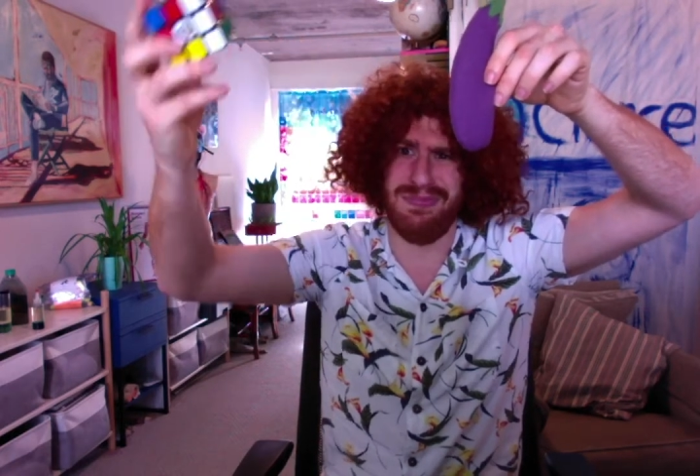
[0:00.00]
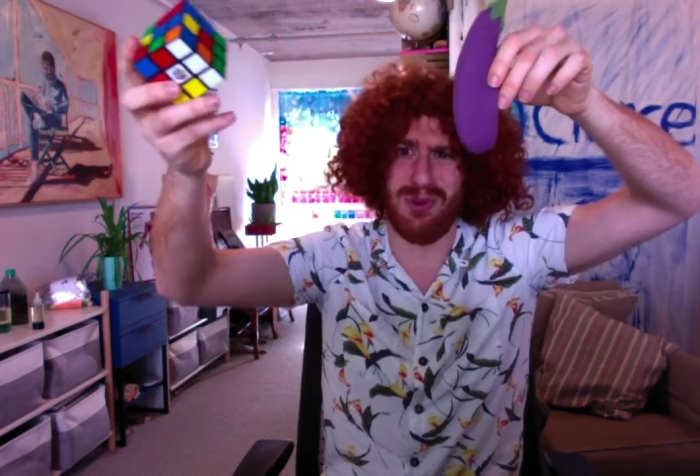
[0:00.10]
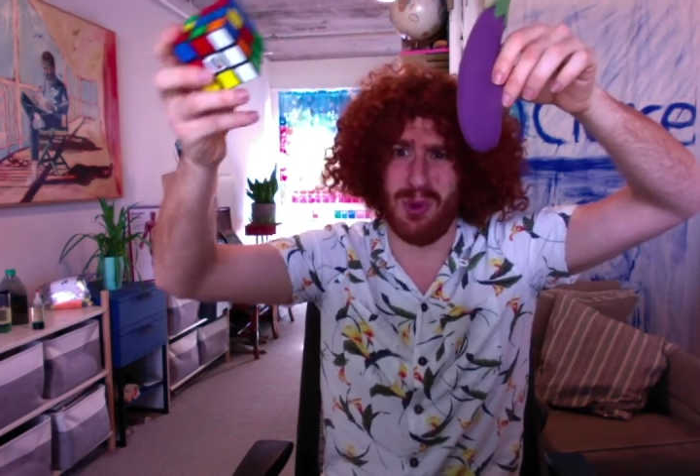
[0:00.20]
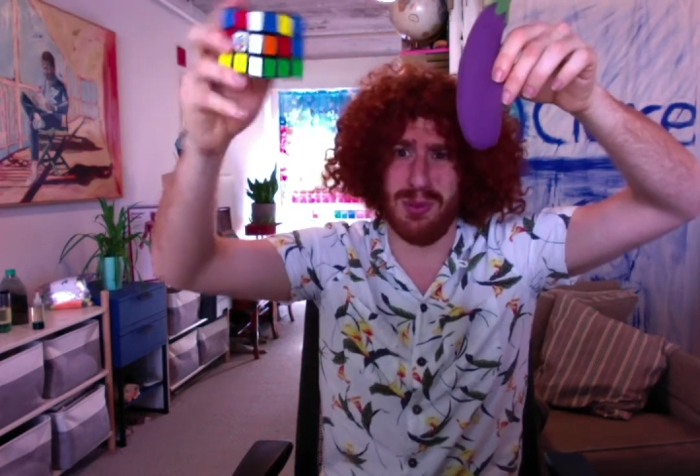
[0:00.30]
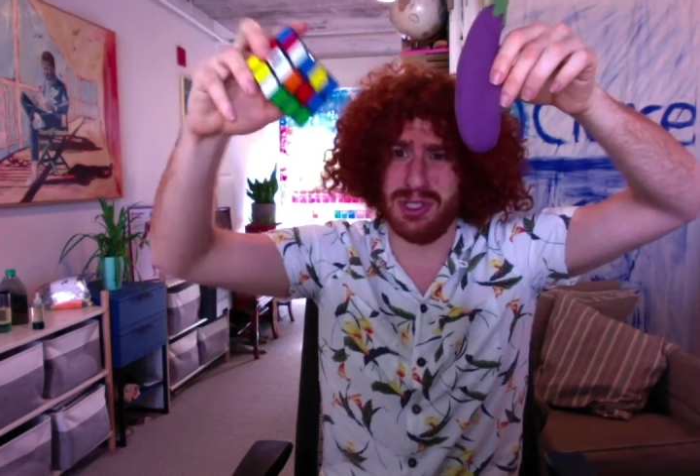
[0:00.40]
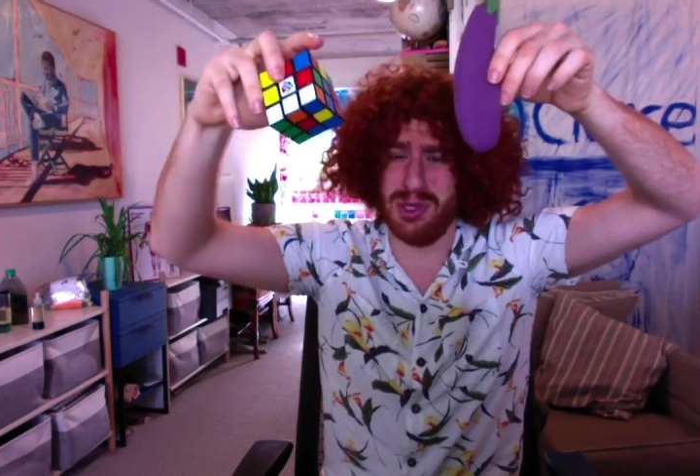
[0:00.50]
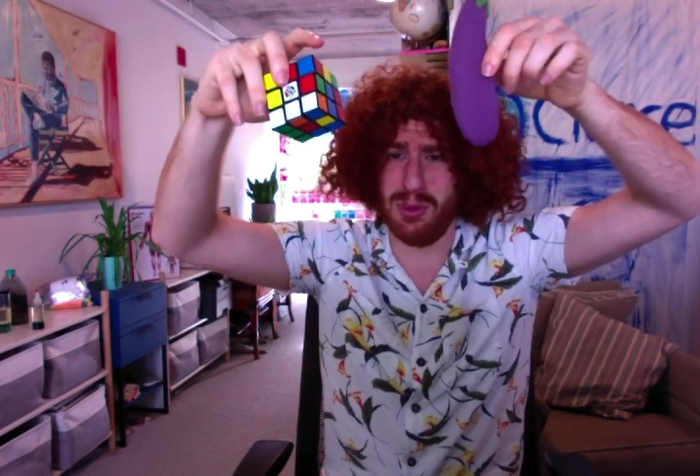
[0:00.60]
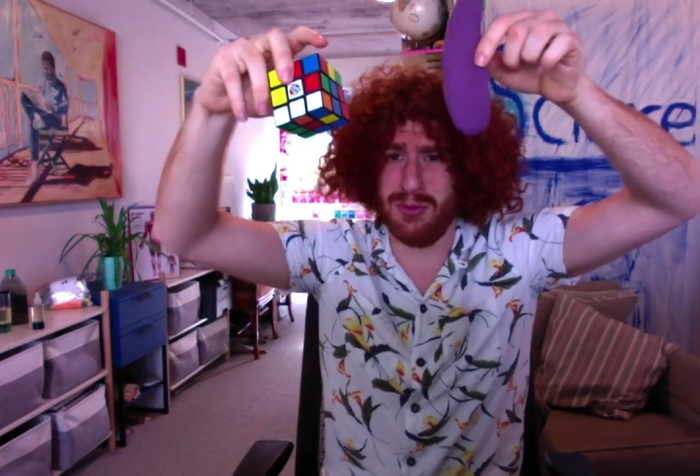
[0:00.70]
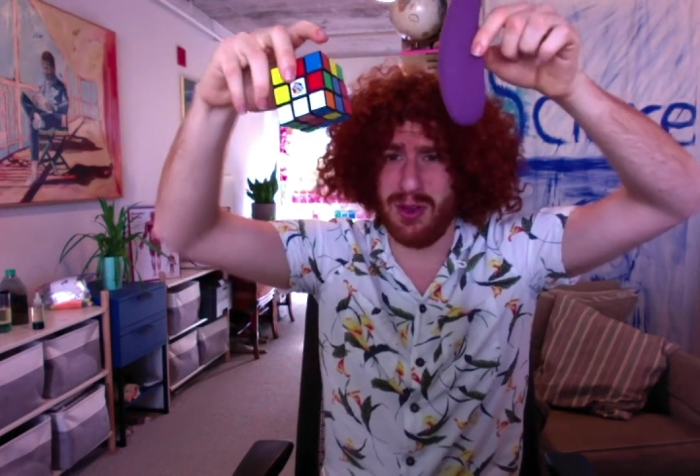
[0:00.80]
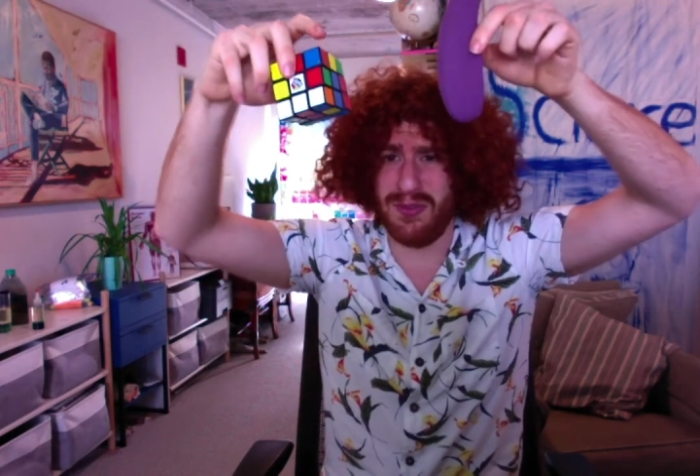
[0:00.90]
Rubik's Cube will
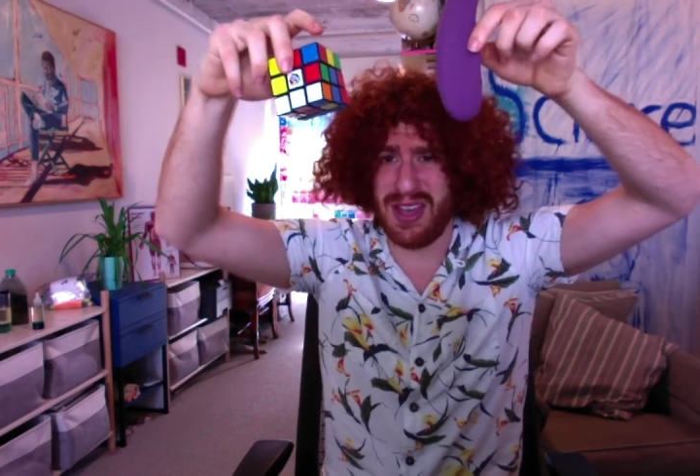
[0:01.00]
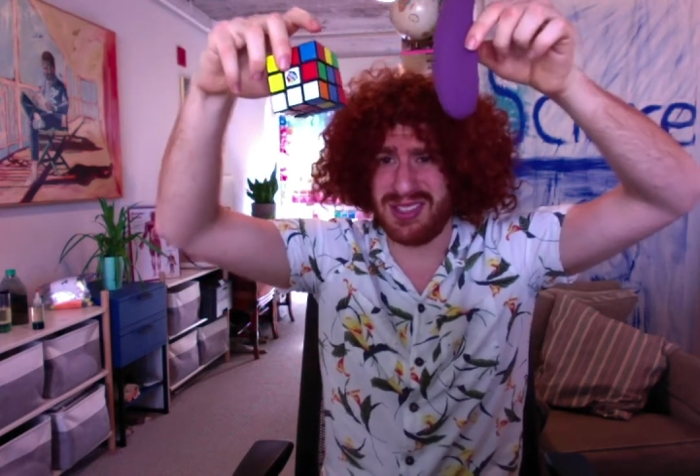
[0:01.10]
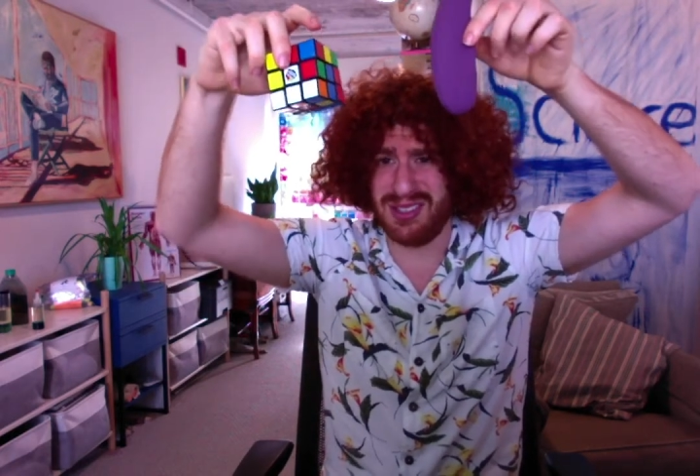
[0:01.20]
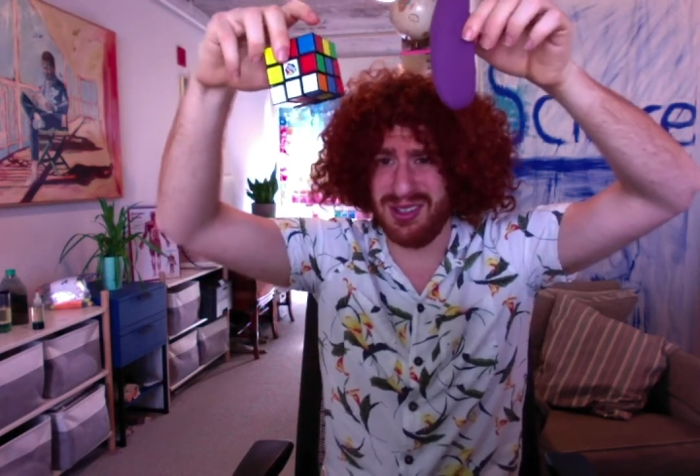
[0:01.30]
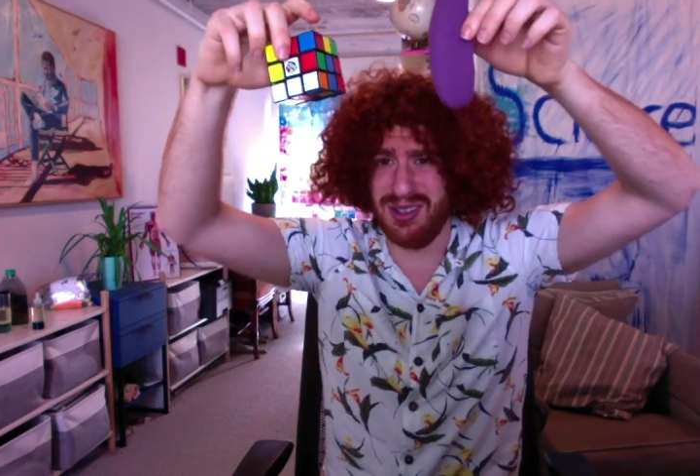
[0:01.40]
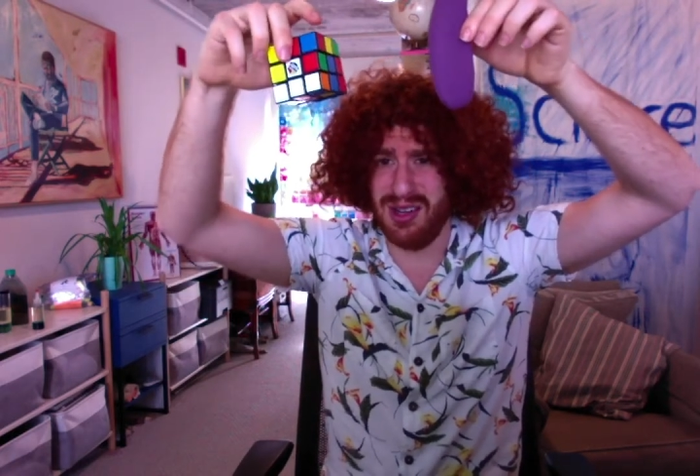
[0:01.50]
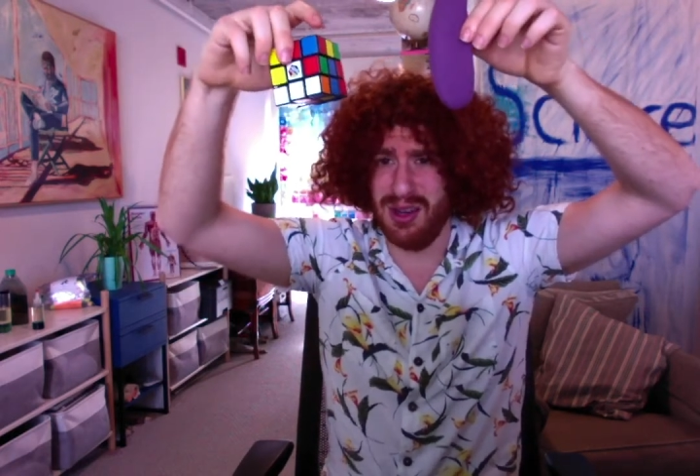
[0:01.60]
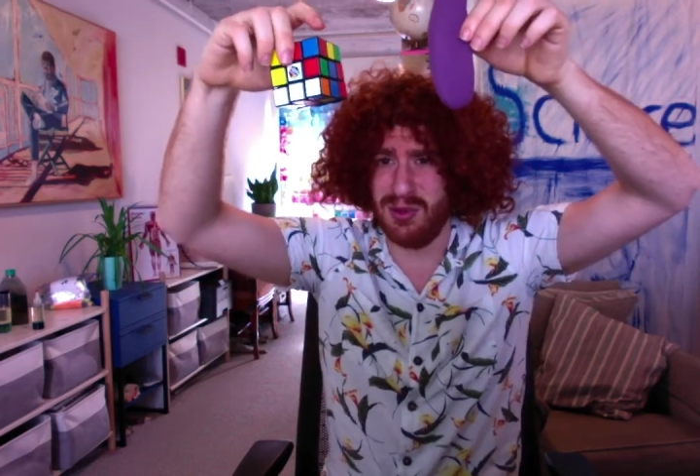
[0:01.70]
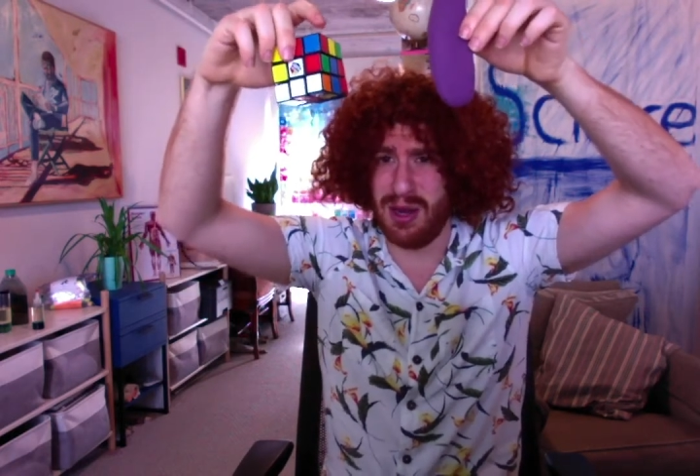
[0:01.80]
fall faster. Right,